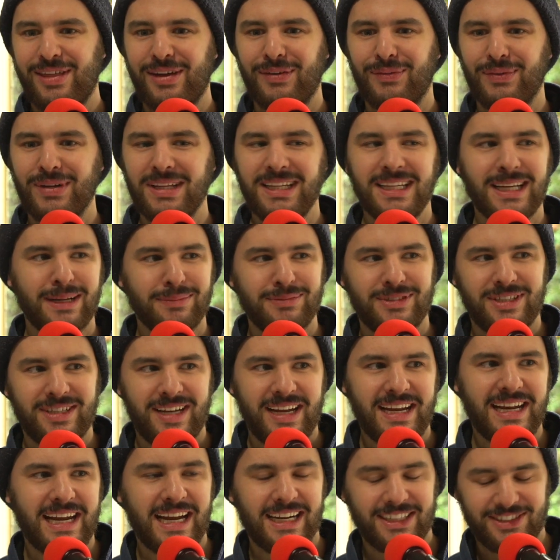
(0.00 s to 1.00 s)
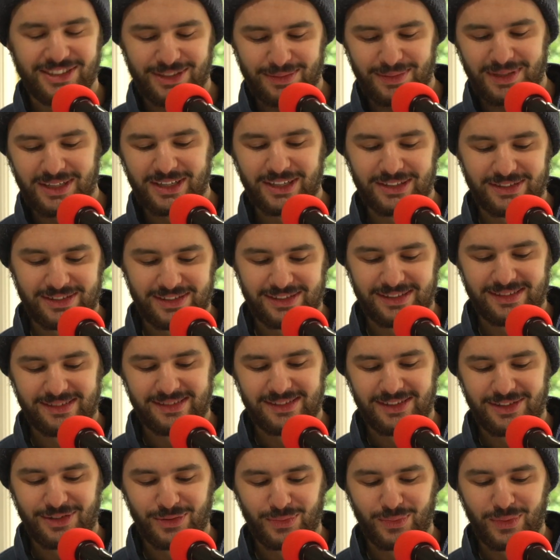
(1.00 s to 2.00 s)
They're really up to date, actually, because at
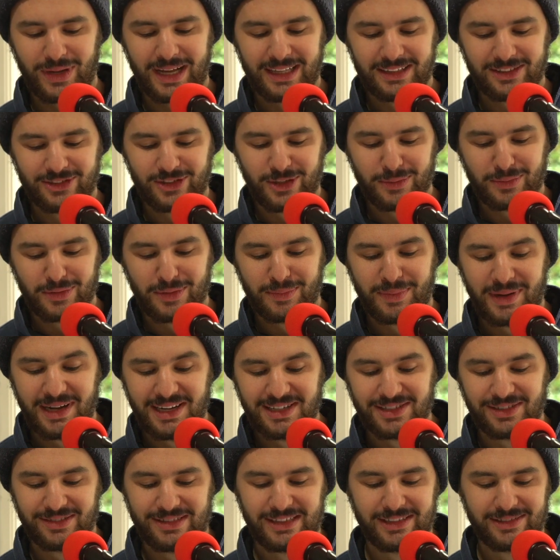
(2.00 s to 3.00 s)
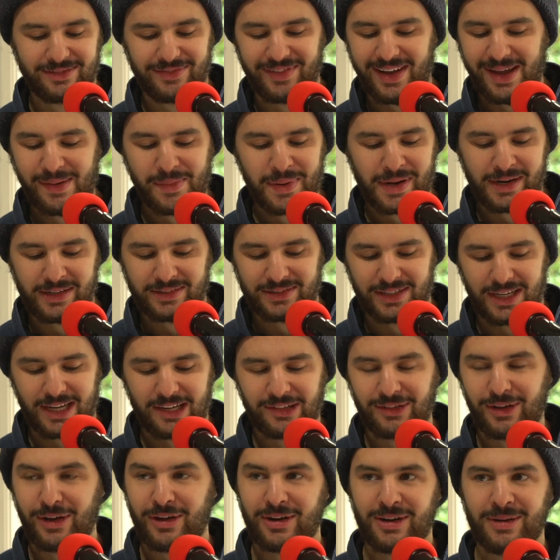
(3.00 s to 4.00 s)
the top of the page it says vampires
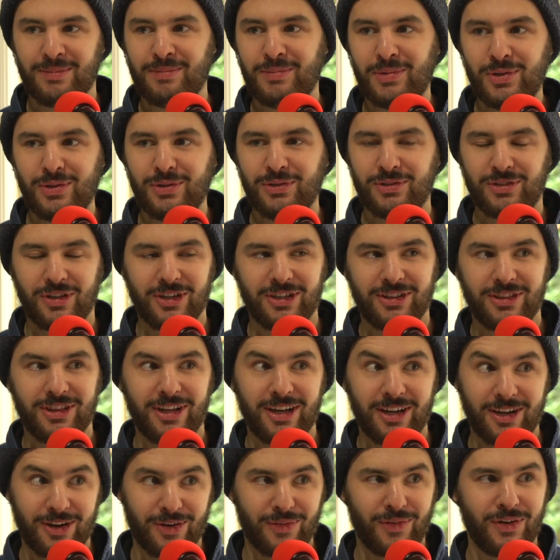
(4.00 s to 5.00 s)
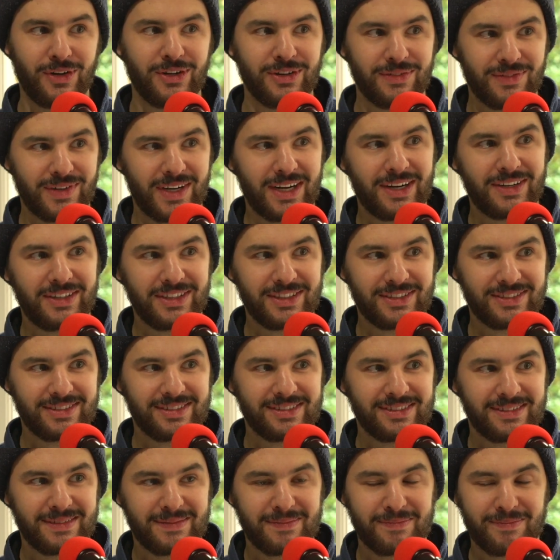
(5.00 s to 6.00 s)
are not immune to the
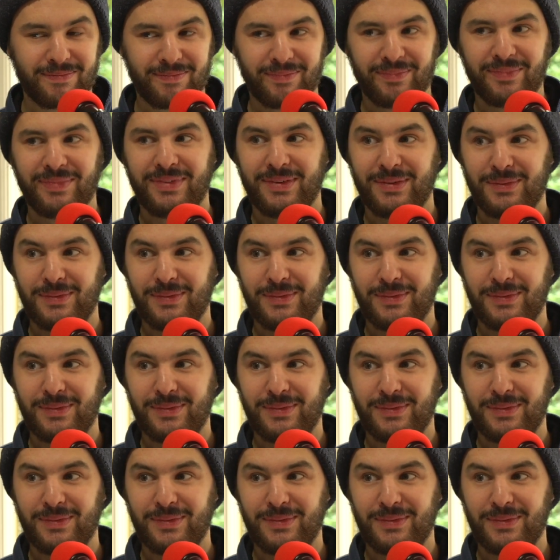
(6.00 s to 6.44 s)
coronavirus,